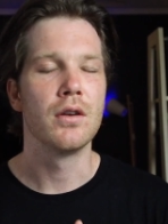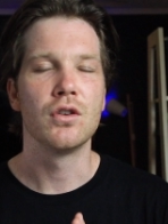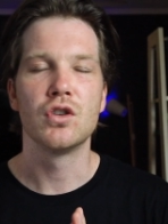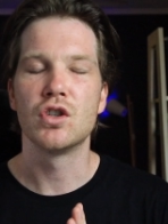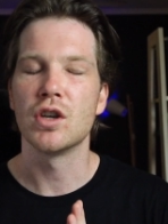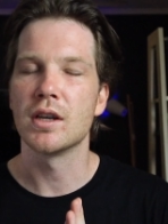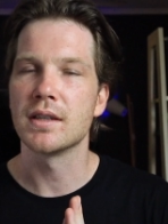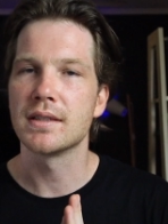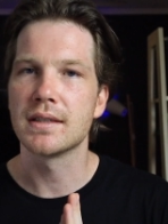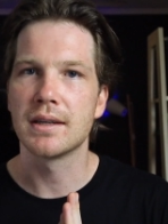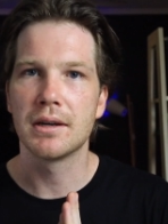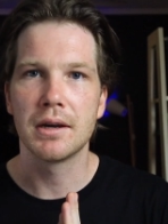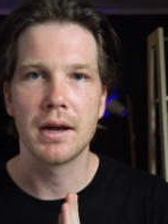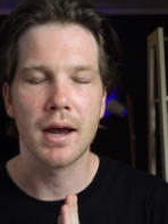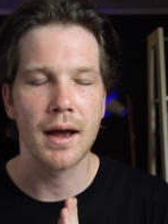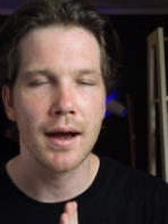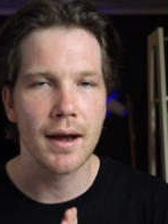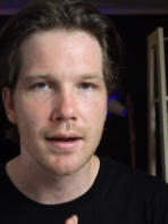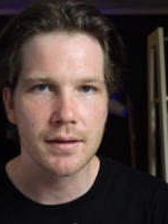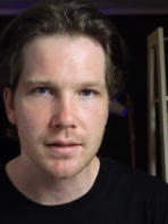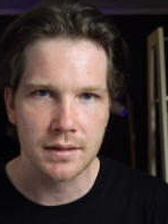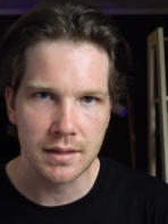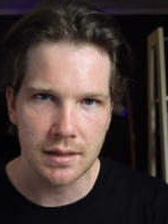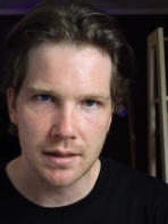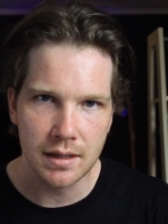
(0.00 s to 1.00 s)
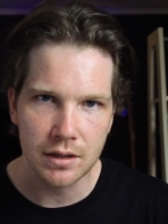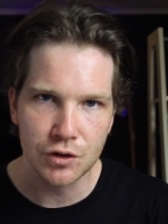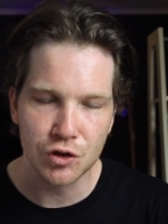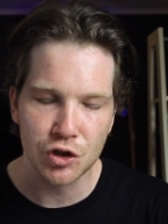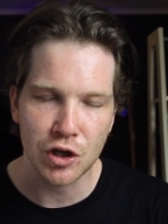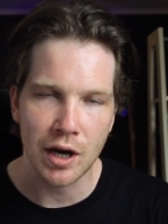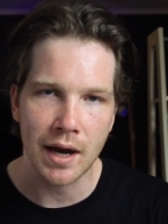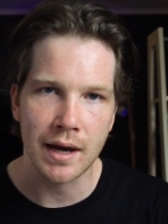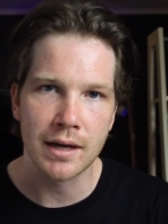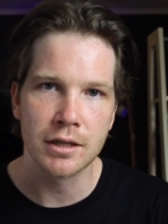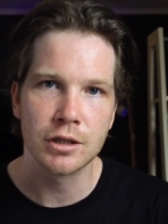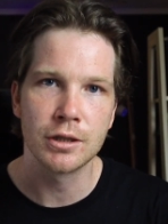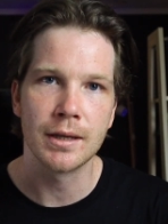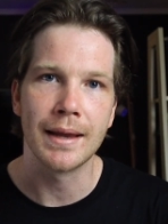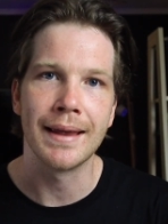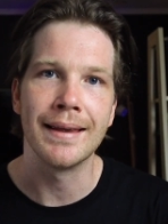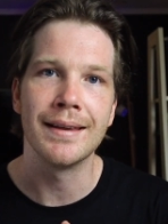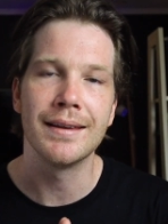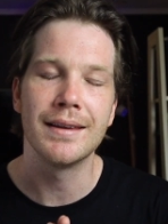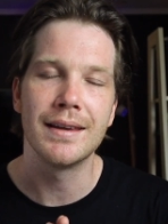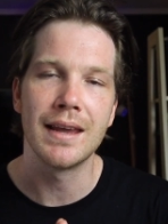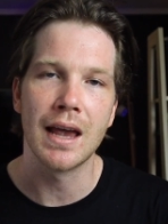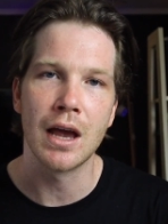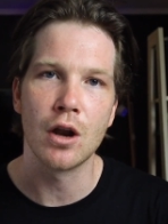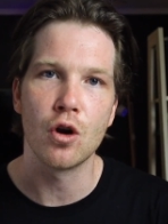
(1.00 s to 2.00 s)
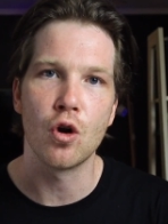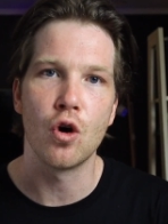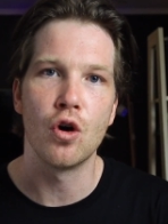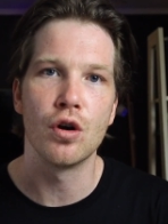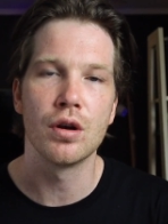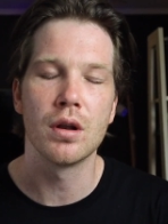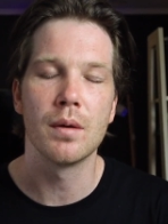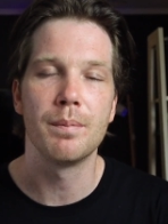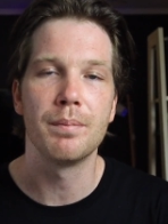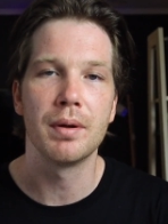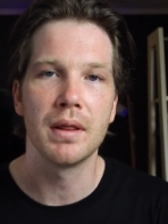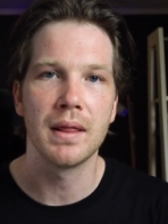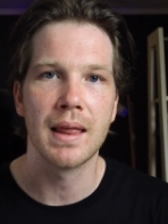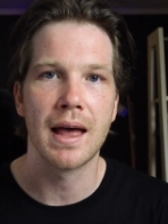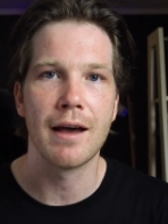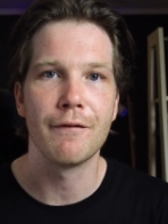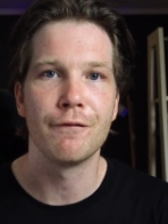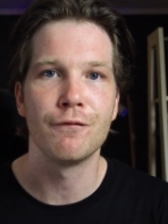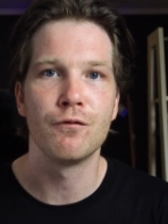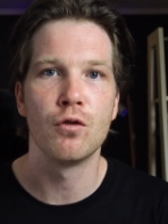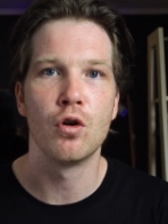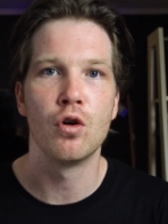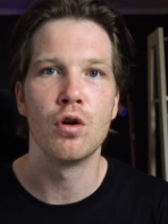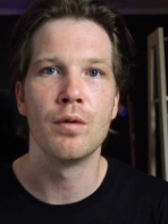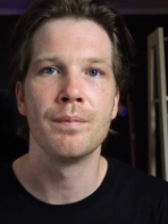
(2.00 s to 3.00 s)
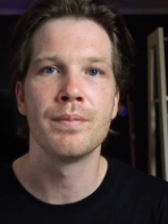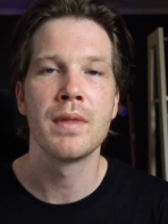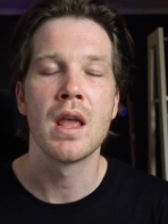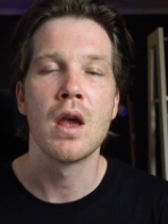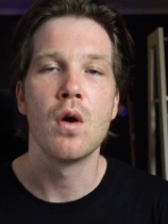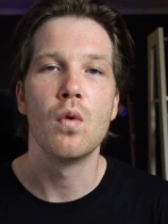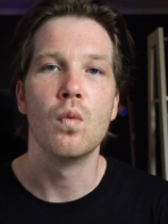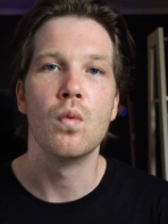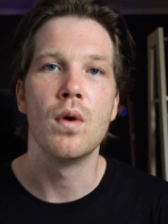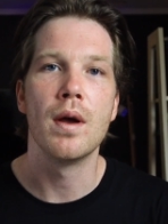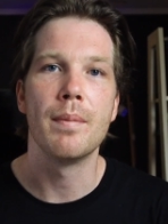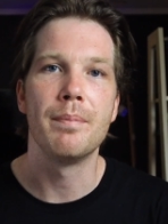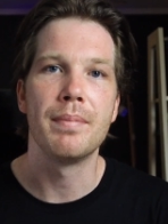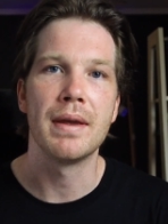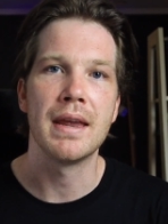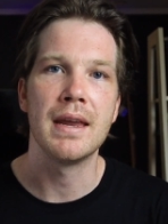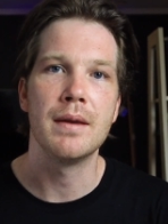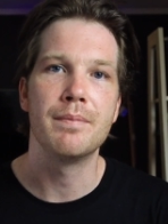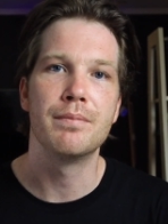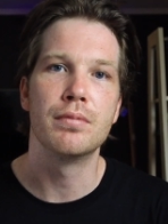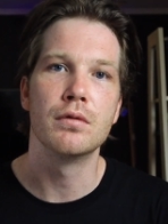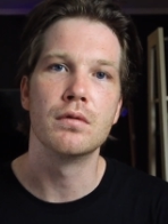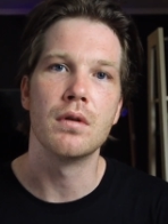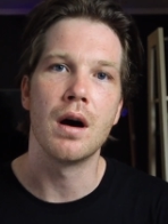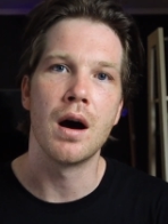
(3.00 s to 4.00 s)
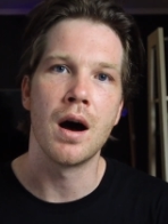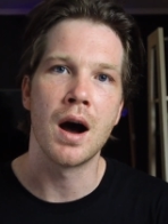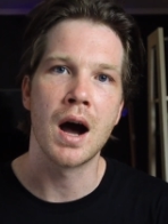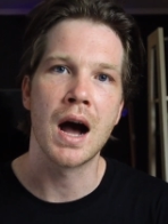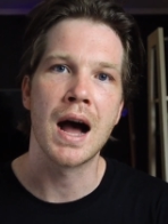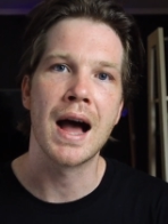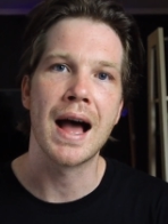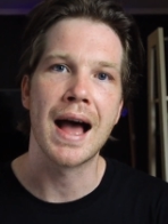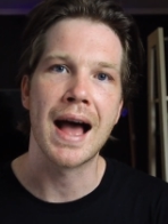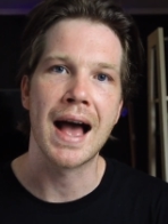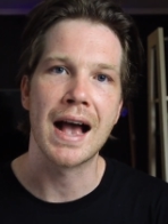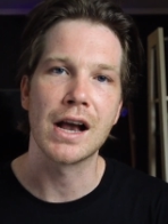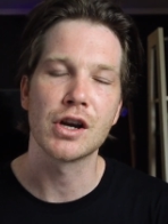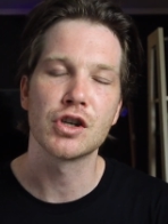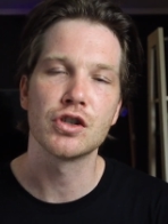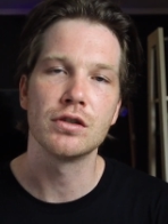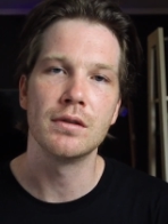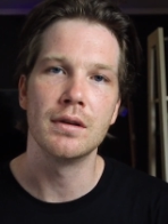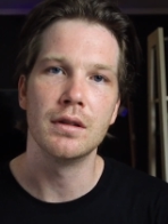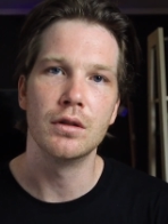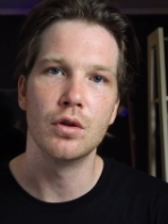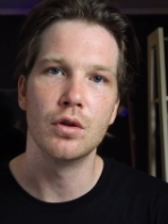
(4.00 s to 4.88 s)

just cut to the chase and get on a platform where people are actually